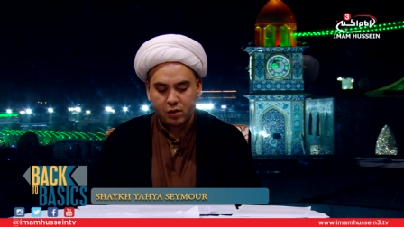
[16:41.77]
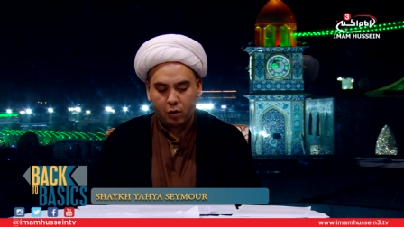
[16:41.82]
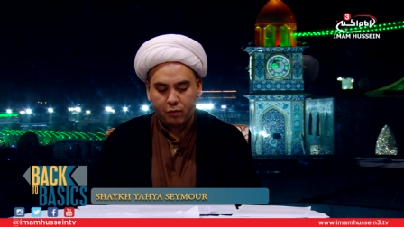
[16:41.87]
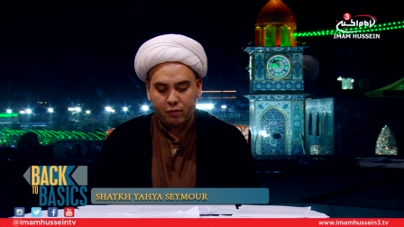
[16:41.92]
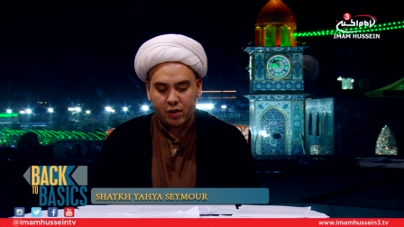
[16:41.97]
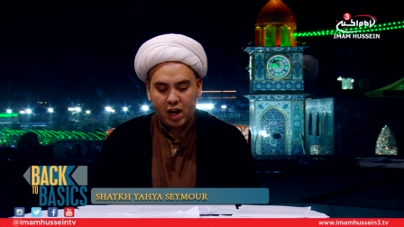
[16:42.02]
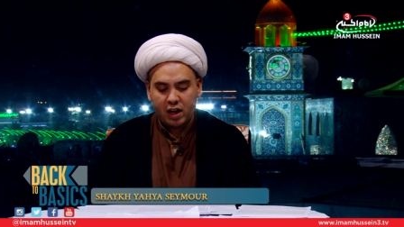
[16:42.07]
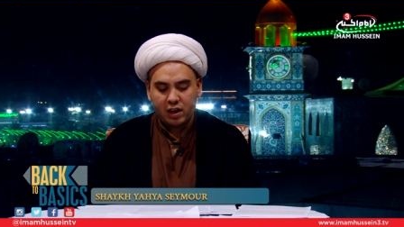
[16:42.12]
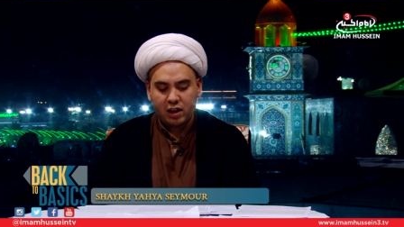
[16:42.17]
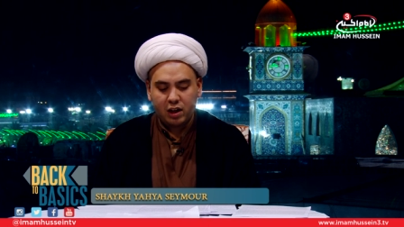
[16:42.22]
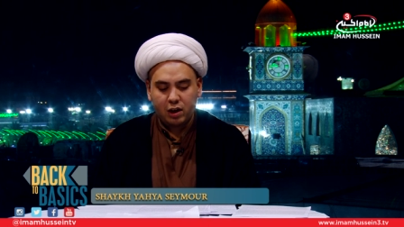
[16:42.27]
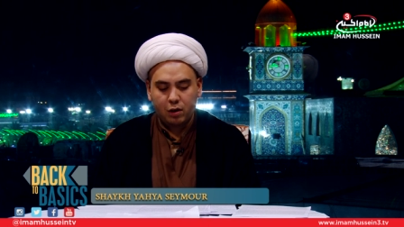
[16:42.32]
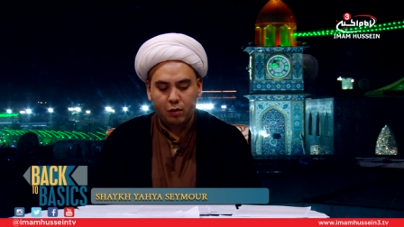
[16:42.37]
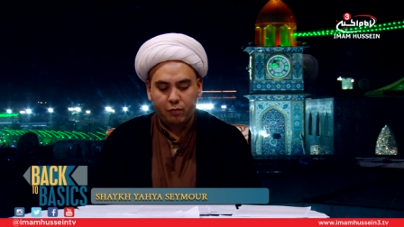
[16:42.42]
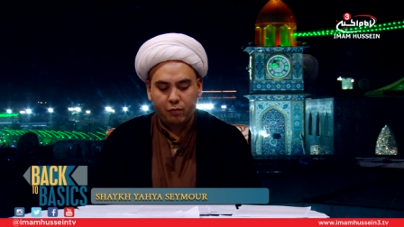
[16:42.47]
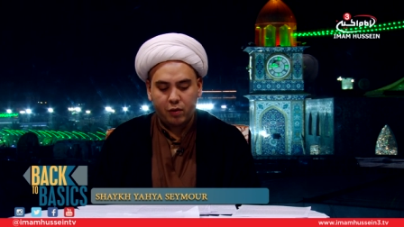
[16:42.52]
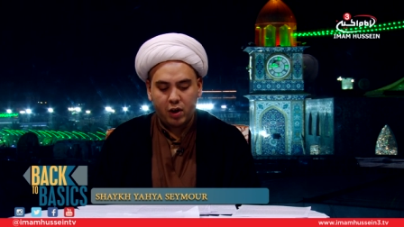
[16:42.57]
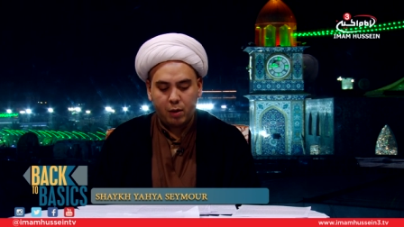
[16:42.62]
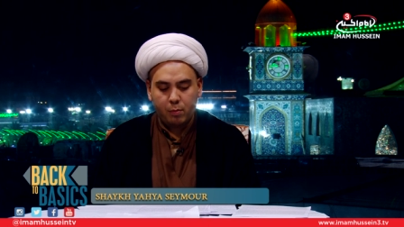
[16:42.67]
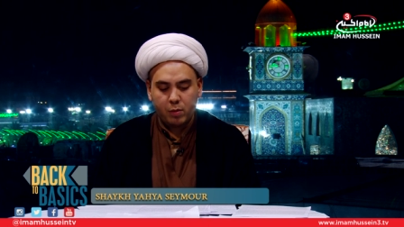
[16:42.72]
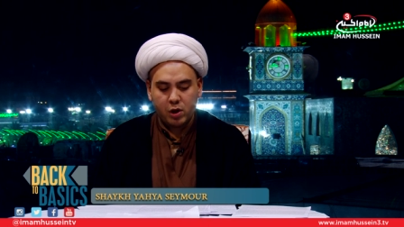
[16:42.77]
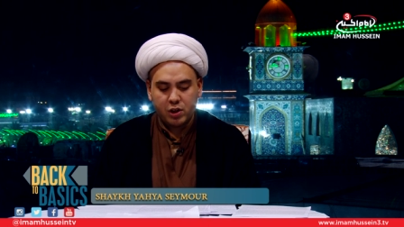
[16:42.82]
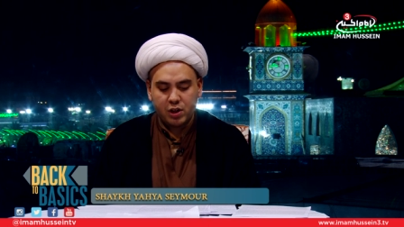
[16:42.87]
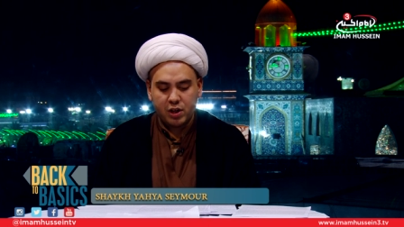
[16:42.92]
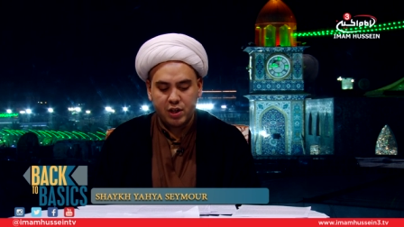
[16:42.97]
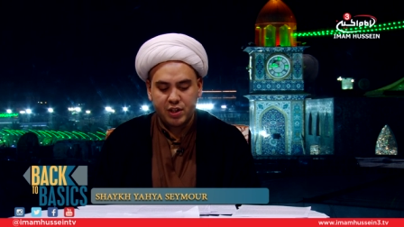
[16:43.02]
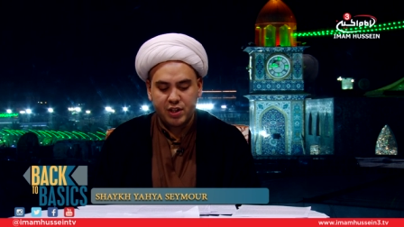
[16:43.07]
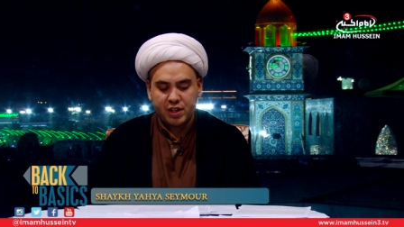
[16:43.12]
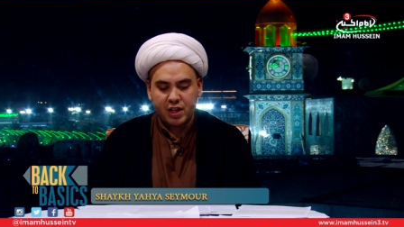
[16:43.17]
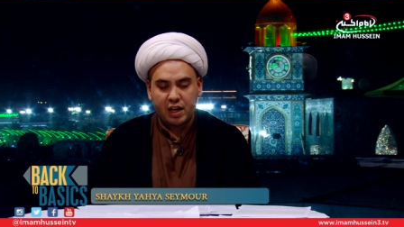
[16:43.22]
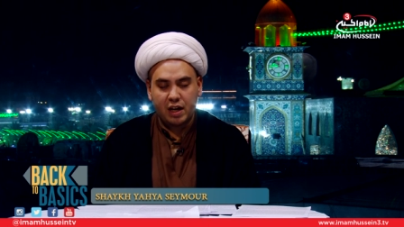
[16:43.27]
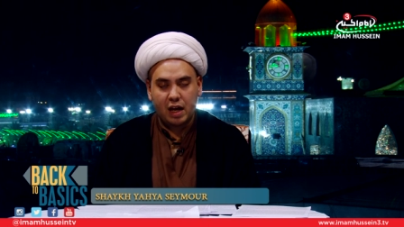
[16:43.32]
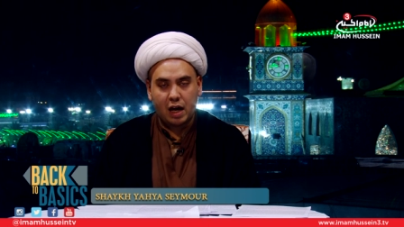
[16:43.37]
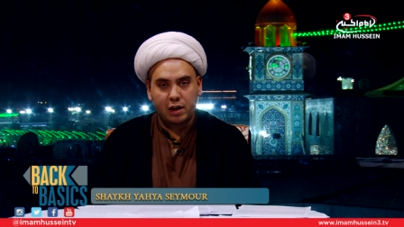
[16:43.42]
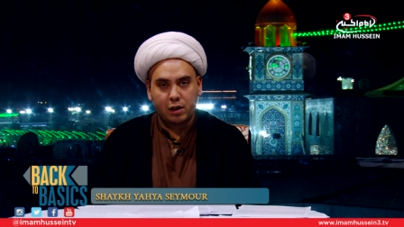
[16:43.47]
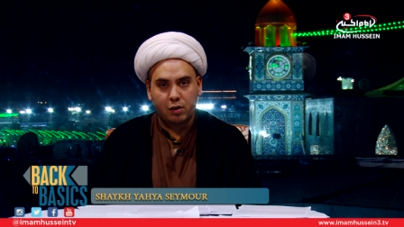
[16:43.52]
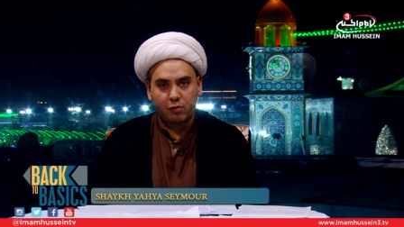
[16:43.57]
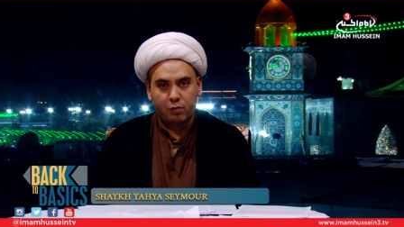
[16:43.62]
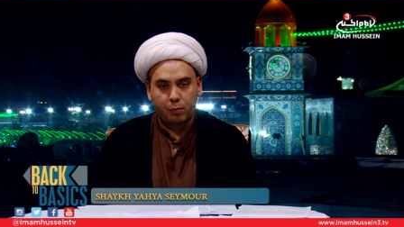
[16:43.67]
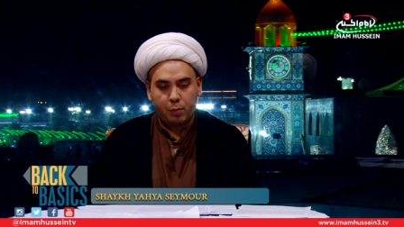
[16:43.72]
of any of the images in
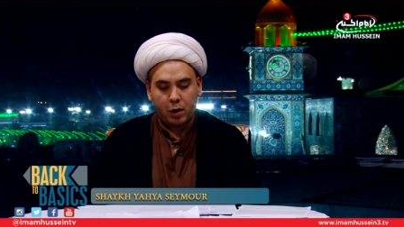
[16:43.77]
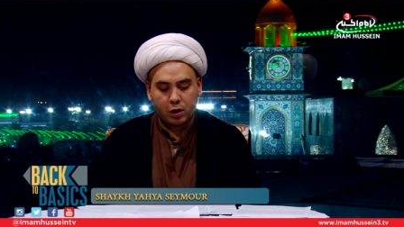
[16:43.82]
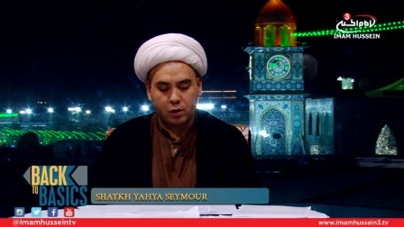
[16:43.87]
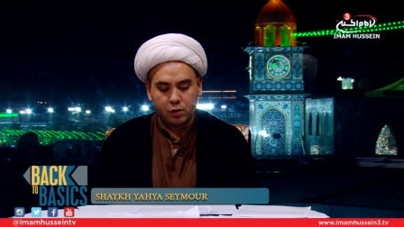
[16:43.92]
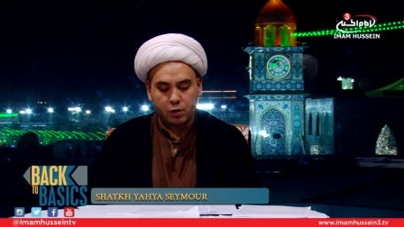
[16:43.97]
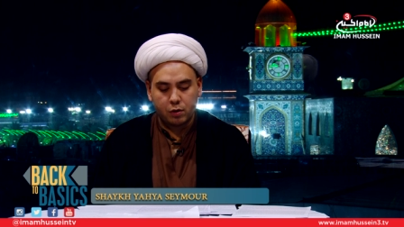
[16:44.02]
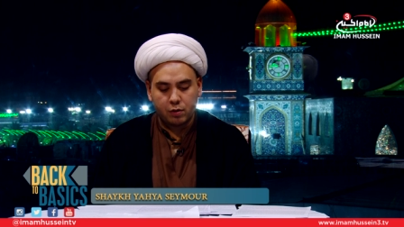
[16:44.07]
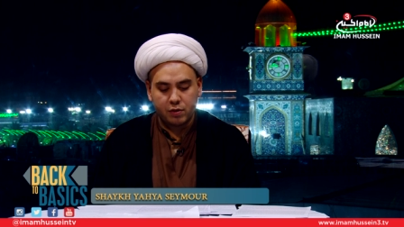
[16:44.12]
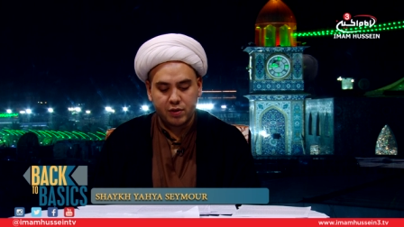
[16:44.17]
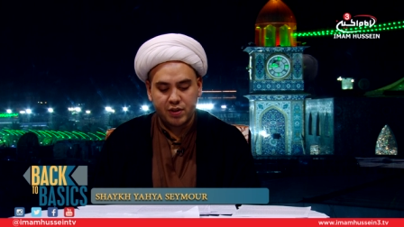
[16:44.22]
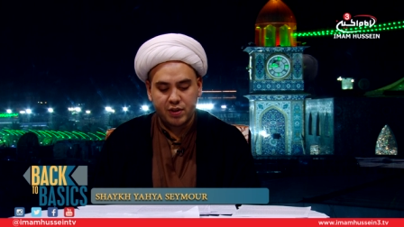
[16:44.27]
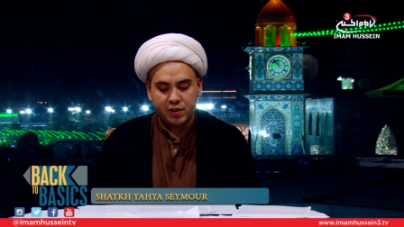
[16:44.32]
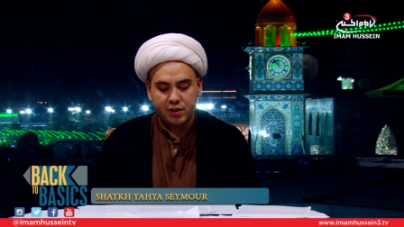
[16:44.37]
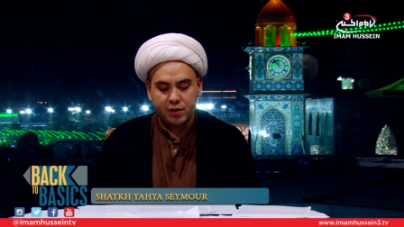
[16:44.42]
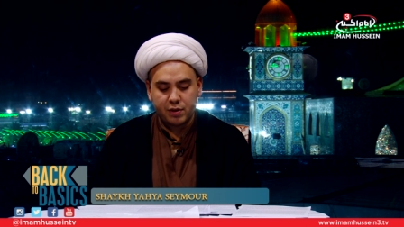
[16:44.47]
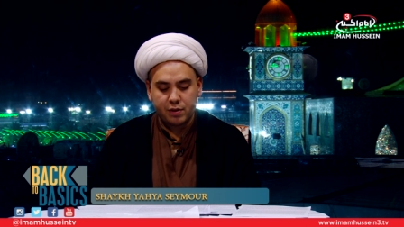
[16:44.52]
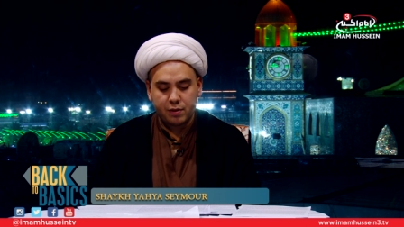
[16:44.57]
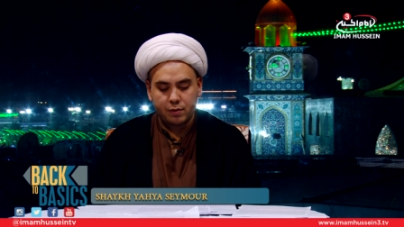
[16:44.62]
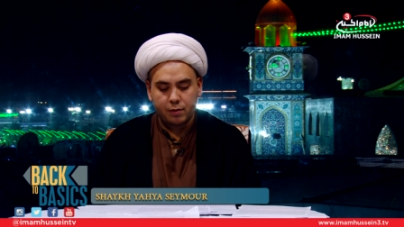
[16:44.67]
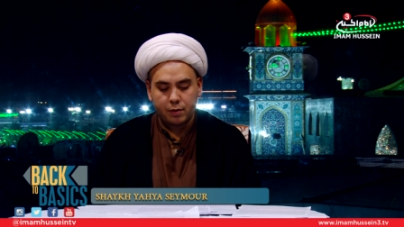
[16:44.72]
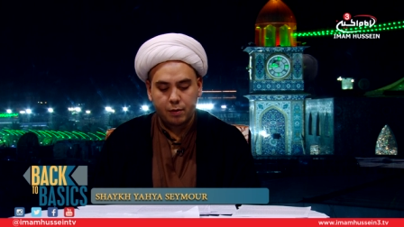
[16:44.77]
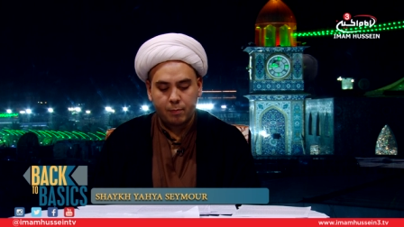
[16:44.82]
any of the pictures.